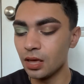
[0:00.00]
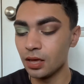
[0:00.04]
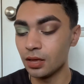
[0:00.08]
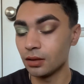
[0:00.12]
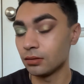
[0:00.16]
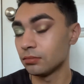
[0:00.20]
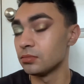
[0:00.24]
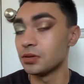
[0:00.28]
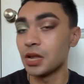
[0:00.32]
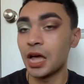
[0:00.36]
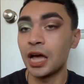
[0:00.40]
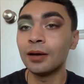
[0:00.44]

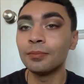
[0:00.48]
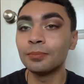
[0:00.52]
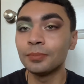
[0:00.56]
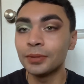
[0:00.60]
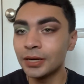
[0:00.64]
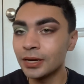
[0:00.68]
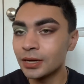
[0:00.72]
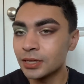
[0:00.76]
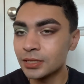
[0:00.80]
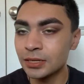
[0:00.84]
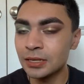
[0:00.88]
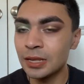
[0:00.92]
Not
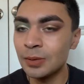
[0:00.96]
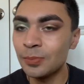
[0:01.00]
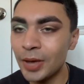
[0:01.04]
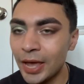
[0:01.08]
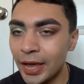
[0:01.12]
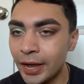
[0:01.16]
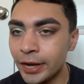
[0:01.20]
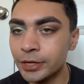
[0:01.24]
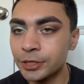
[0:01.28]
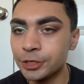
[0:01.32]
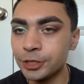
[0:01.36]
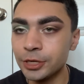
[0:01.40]
because of the
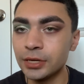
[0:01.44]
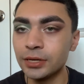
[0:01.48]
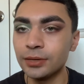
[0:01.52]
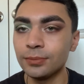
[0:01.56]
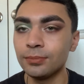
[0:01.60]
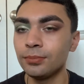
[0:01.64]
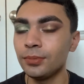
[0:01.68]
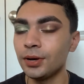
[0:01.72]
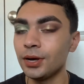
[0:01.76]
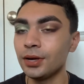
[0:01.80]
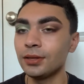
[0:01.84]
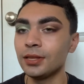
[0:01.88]
packaging,
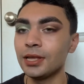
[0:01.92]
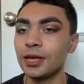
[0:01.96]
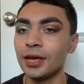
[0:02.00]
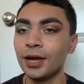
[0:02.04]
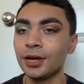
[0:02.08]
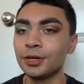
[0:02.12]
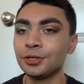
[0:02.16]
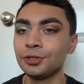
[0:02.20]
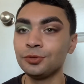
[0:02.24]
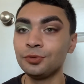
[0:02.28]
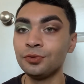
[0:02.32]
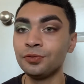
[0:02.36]
but the
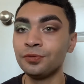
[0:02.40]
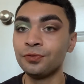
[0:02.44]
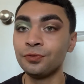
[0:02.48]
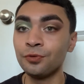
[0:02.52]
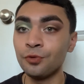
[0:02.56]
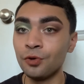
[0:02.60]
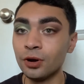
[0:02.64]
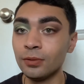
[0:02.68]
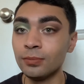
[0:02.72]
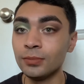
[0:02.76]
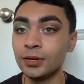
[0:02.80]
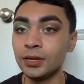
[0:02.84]
actual
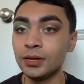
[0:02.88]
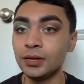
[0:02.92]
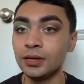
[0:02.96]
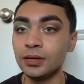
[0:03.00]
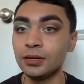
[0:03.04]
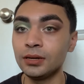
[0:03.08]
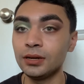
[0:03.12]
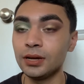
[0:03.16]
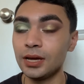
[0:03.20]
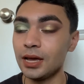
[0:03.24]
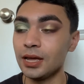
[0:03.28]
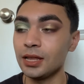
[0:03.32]

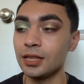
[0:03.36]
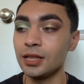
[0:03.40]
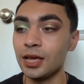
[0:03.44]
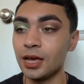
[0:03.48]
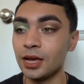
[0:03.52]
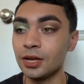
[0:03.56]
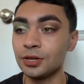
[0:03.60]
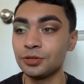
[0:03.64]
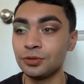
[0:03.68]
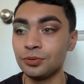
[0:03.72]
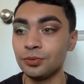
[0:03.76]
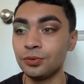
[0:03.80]
formula and the
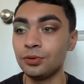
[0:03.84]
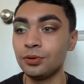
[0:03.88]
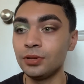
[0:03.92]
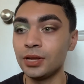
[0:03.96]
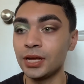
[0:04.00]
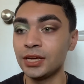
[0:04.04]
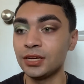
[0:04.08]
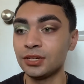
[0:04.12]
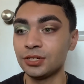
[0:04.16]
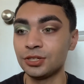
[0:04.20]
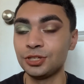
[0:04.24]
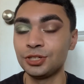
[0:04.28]
actual,
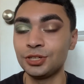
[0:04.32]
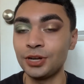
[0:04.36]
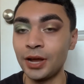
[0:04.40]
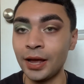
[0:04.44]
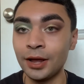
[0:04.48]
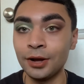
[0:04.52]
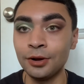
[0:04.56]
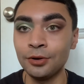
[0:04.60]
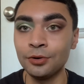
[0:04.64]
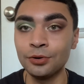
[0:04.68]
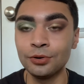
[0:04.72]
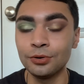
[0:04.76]
like,
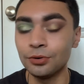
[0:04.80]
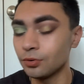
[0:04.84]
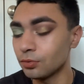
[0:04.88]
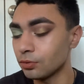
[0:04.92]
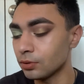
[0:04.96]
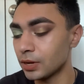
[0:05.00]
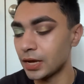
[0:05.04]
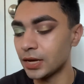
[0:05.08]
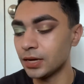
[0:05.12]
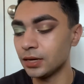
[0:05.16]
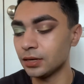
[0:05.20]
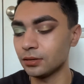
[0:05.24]
shadow,
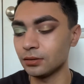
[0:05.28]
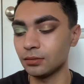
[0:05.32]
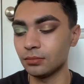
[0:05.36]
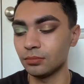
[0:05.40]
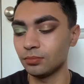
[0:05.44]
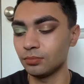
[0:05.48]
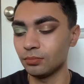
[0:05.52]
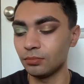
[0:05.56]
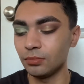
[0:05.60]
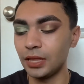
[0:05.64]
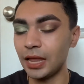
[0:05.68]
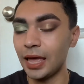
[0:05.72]
like,
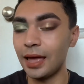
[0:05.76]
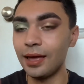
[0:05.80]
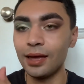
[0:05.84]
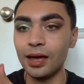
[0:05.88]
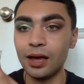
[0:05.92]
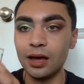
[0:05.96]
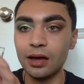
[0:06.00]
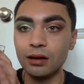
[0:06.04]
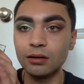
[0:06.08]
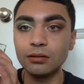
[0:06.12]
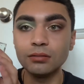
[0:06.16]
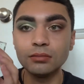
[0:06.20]

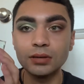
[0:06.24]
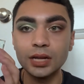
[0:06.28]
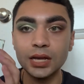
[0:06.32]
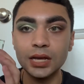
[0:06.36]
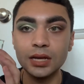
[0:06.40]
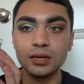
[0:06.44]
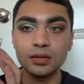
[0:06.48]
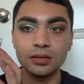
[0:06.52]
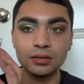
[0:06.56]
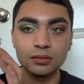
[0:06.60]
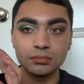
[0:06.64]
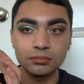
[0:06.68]
layout,
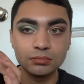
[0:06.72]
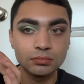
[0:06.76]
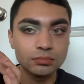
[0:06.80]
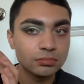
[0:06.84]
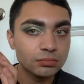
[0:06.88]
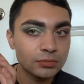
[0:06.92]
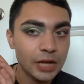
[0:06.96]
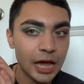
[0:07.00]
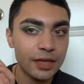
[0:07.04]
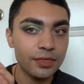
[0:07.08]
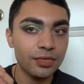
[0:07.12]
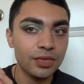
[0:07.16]
like,
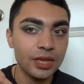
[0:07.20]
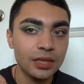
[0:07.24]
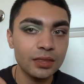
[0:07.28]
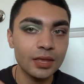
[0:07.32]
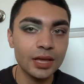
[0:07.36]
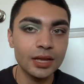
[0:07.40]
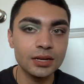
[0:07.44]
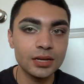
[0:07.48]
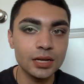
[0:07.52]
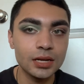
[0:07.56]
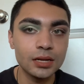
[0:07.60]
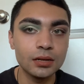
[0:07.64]
I think they
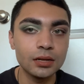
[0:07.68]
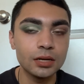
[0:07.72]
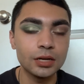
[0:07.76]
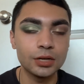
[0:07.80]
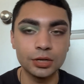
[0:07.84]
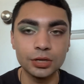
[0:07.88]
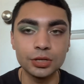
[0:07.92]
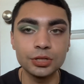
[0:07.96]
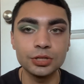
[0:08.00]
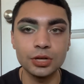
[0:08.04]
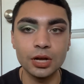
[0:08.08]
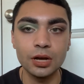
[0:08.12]
did a
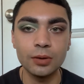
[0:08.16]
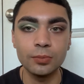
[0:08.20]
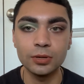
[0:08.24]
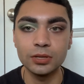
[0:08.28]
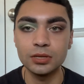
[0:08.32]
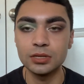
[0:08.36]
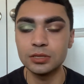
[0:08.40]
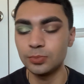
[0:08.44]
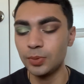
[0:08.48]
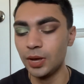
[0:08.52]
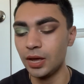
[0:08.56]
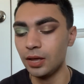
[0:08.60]
good job with
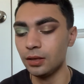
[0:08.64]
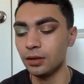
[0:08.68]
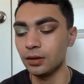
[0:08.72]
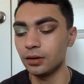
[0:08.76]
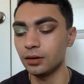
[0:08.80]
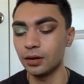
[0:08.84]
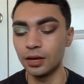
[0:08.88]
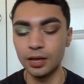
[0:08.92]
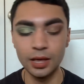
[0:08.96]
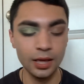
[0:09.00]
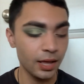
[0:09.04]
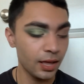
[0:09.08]
this palette.
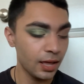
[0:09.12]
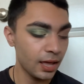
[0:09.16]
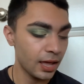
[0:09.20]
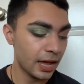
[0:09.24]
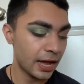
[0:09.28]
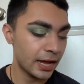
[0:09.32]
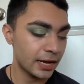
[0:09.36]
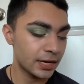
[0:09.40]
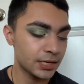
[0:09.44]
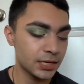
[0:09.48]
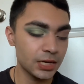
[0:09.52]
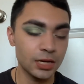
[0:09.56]

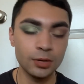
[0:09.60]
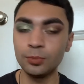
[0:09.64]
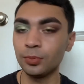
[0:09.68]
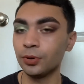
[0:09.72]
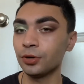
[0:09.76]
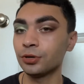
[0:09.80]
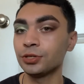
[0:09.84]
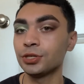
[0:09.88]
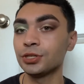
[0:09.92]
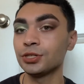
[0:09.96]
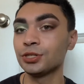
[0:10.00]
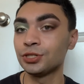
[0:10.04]
I did
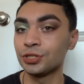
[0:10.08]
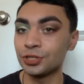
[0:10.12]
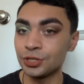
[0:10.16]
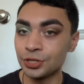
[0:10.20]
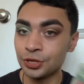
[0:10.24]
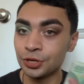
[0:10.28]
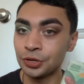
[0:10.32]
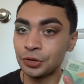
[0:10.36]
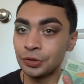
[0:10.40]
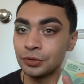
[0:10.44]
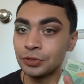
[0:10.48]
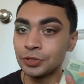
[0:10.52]
purchase
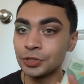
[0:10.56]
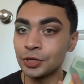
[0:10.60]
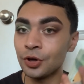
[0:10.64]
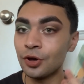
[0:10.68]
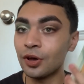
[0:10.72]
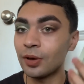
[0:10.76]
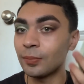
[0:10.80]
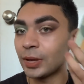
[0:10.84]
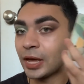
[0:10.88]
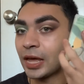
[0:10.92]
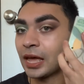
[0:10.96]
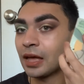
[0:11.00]
two, so
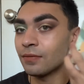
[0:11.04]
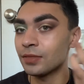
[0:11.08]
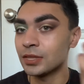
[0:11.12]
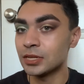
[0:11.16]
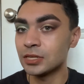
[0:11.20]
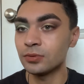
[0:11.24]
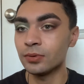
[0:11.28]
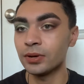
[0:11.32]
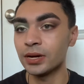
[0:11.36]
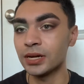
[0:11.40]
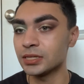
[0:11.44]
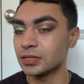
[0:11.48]
I'm gonna have this
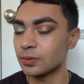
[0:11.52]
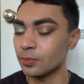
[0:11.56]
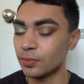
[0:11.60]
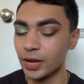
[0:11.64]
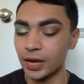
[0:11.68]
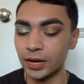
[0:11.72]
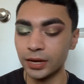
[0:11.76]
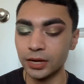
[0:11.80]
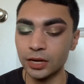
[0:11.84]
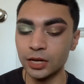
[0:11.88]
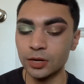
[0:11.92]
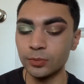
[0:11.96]
one as a
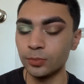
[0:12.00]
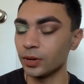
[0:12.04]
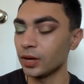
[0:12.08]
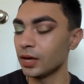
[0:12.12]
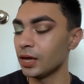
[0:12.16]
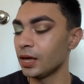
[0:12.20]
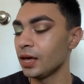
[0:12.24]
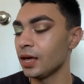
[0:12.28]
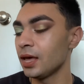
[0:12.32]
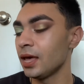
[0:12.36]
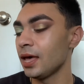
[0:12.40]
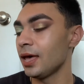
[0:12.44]
backup.
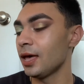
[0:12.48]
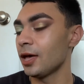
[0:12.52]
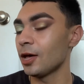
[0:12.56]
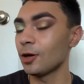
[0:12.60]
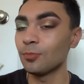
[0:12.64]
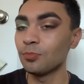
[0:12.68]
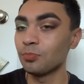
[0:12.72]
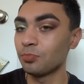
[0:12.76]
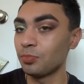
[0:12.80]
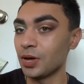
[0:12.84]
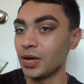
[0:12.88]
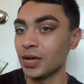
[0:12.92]

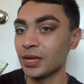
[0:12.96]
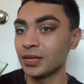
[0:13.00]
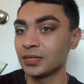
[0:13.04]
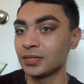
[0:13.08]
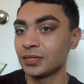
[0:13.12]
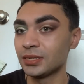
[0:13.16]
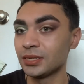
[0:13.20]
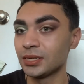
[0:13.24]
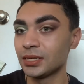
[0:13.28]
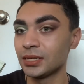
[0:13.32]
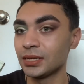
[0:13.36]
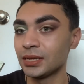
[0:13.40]
But
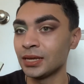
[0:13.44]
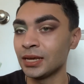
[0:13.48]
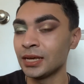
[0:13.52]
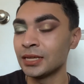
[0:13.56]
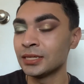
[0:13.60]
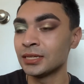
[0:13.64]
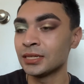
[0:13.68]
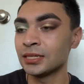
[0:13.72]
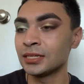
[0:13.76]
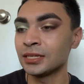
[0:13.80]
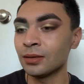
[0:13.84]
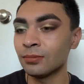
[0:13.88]
is
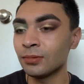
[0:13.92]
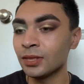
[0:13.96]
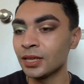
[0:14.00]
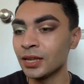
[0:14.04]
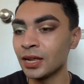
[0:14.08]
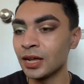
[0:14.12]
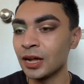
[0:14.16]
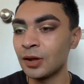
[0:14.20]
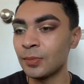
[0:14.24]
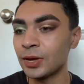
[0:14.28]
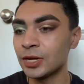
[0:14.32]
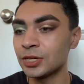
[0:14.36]
it something
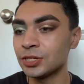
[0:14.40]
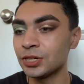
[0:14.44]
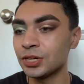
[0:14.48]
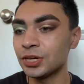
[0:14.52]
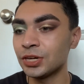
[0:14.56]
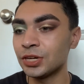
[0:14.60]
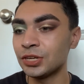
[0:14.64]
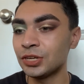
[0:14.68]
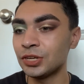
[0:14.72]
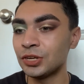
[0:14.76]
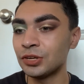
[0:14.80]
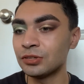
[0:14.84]
that I'm actually
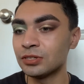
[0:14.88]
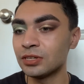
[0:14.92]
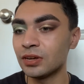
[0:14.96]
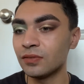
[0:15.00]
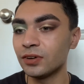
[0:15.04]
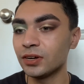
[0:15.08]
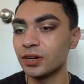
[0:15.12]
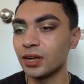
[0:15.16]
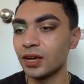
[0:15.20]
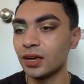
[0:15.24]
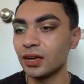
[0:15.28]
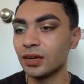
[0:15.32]
gonna use every
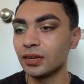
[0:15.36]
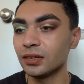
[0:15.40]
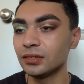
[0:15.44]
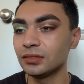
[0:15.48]
day?